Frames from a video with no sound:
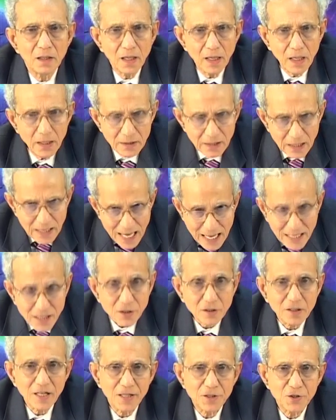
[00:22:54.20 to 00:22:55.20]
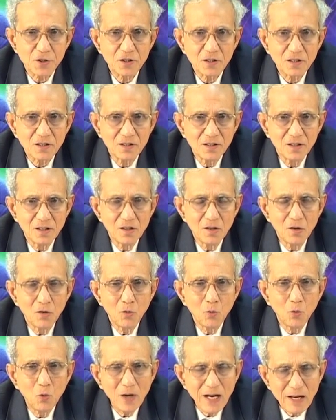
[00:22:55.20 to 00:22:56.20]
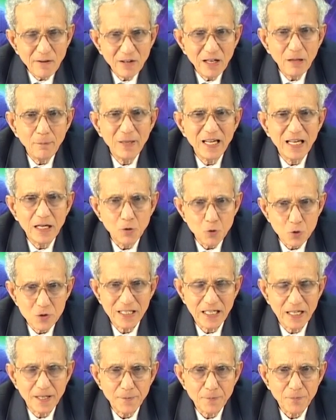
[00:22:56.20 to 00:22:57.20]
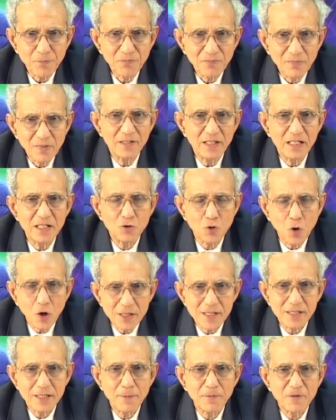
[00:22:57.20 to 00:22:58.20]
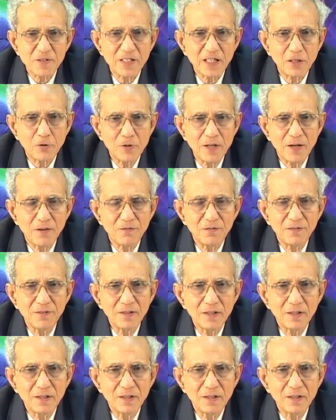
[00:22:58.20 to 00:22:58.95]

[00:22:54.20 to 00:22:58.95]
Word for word: In the next lecture, we will be using these concepts that we have